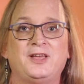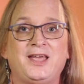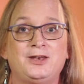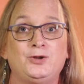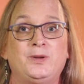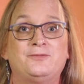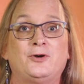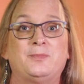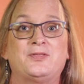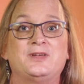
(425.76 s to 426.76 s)
The
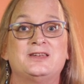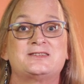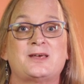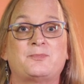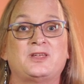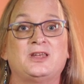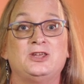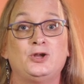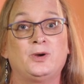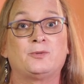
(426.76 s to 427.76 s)
getNewInfo method is something that
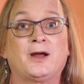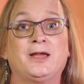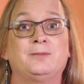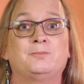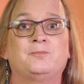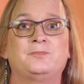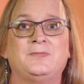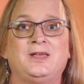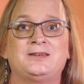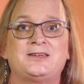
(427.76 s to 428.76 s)
you would write.
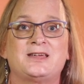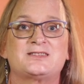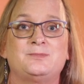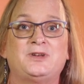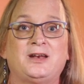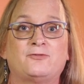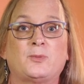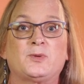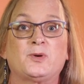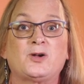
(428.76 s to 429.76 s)
It takes some data
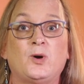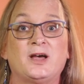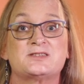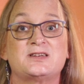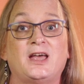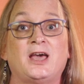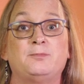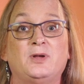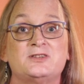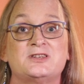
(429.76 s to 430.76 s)
from the request
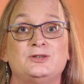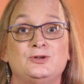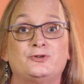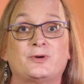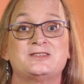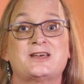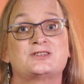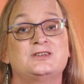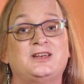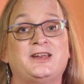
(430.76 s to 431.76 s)
and builds a new
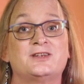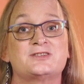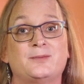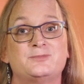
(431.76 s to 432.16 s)
transaction details